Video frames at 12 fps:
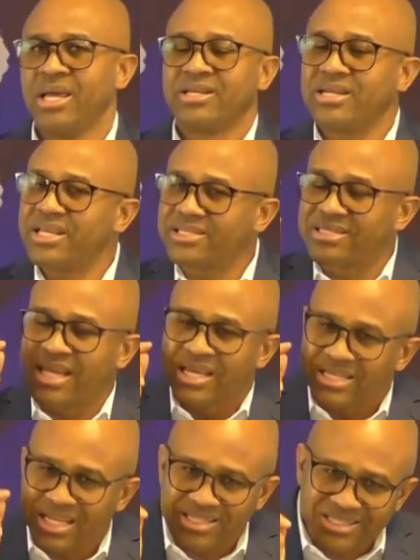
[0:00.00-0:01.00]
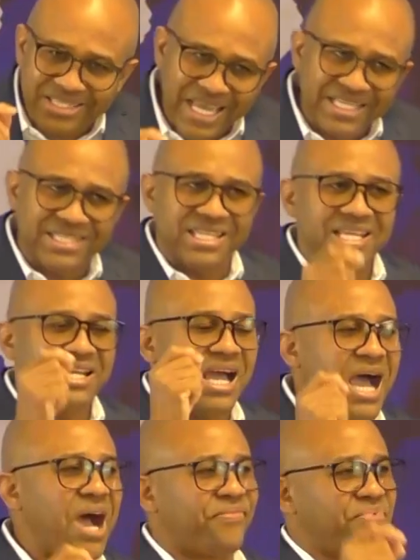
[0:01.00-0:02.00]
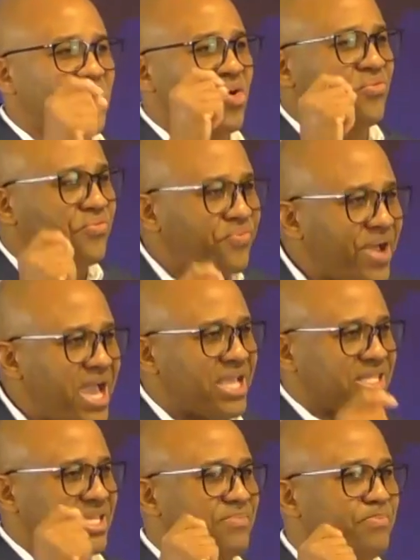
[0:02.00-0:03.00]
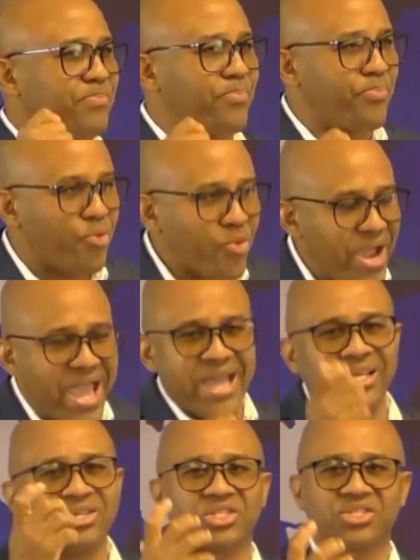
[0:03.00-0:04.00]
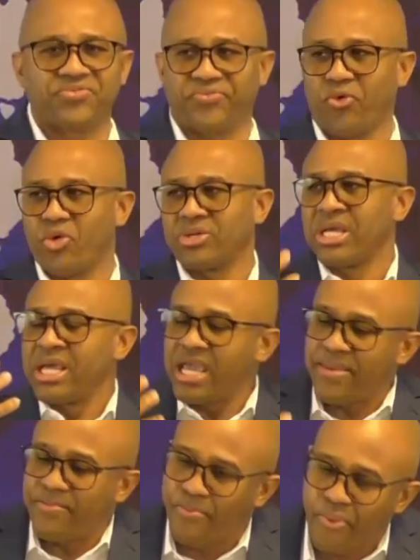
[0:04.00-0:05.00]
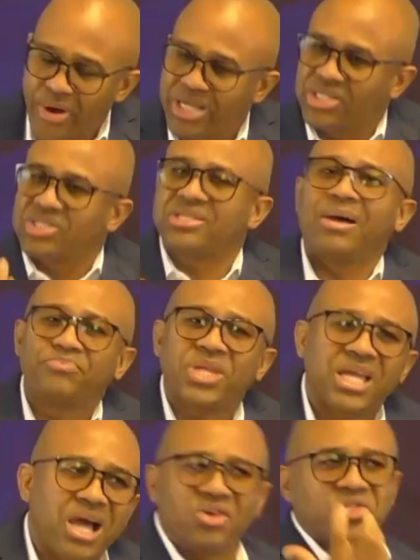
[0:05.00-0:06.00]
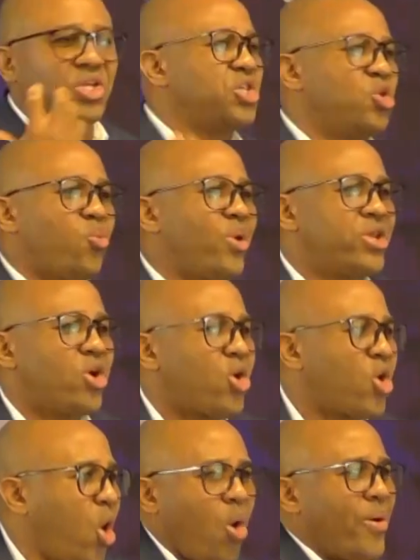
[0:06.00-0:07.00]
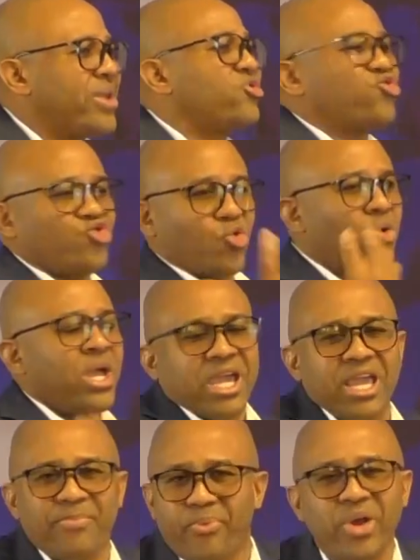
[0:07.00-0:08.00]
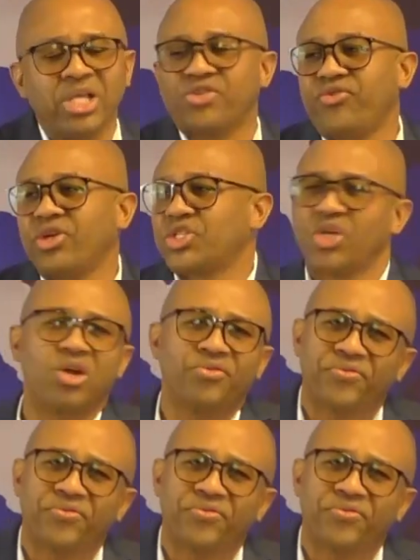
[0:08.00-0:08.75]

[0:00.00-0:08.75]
it's the testing of your faith, it brings forth. It brings something out to you when you're going through. It brings forth some